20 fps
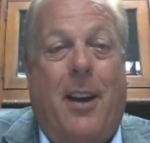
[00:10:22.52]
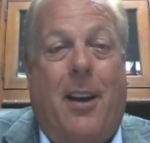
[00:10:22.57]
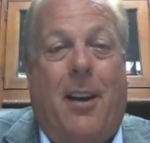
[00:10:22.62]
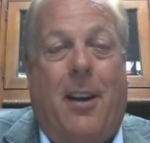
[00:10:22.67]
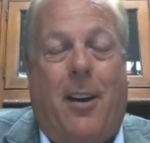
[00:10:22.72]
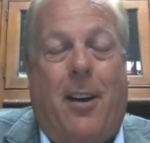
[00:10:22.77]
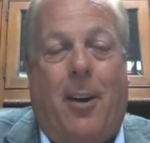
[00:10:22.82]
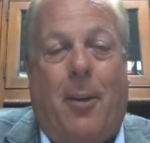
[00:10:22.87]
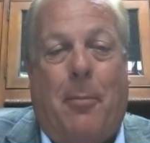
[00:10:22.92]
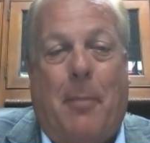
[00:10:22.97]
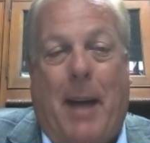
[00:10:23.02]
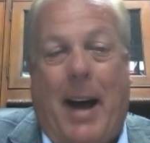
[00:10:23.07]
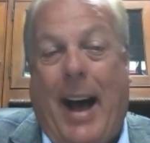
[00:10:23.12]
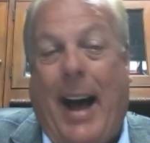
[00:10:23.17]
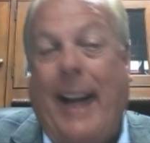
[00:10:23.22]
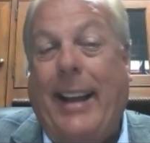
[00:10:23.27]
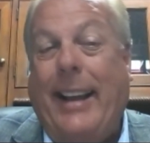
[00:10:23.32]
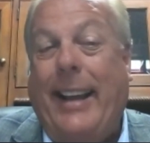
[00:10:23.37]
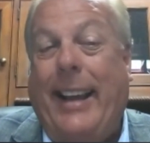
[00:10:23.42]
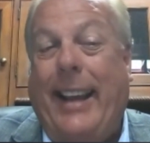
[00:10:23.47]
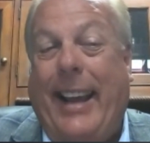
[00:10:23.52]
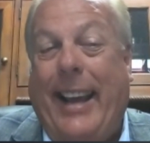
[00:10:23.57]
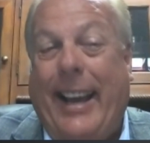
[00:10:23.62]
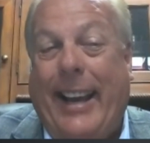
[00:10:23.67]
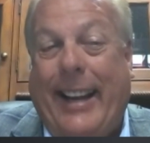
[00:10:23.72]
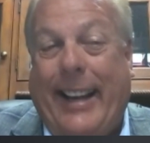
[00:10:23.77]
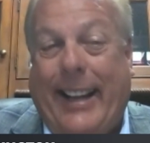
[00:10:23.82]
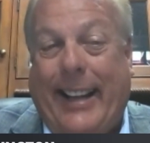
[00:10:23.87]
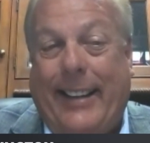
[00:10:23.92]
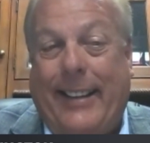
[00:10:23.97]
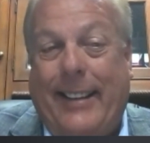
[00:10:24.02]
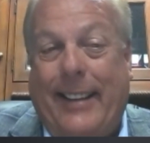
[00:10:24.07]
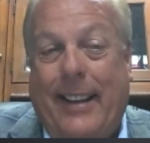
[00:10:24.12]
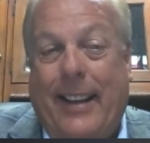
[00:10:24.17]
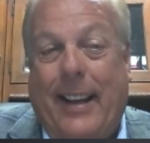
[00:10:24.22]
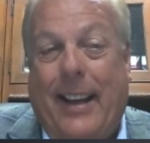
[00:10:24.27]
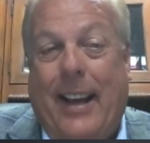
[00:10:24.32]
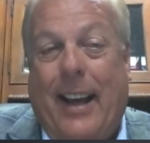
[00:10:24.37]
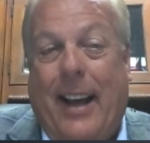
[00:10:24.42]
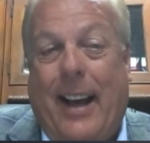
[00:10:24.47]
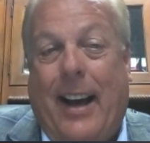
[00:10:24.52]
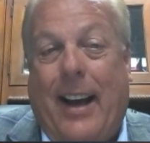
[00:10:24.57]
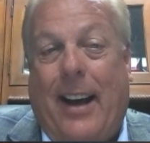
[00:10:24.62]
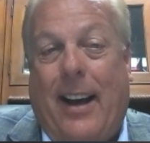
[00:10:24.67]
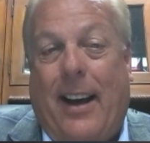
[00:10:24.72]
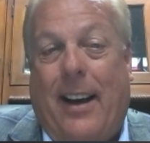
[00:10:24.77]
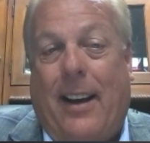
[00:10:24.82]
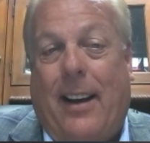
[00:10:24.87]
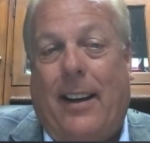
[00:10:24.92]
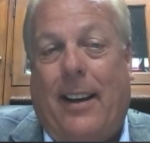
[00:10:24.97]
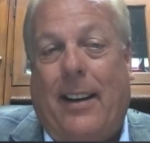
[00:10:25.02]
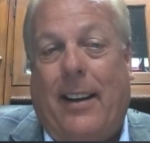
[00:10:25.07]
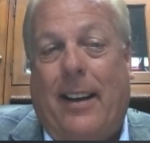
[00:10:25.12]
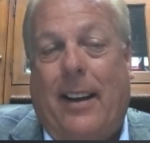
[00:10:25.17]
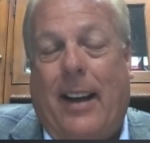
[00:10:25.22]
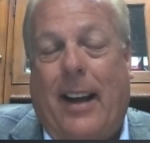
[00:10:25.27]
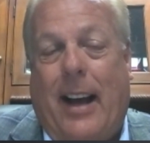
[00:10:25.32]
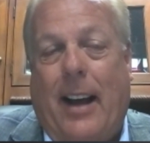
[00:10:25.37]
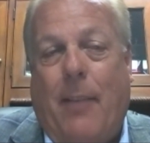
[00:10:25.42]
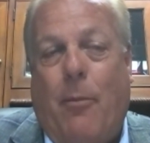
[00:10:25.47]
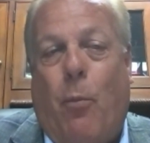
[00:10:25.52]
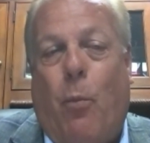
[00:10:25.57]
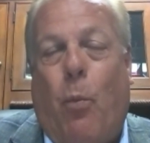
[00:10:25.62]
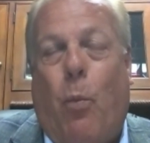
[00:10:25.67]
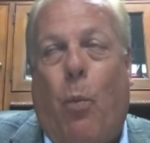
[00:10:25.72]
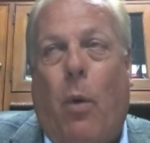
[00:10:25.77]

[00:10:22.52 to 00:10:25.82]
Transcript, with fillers: Um, I get it uh, I,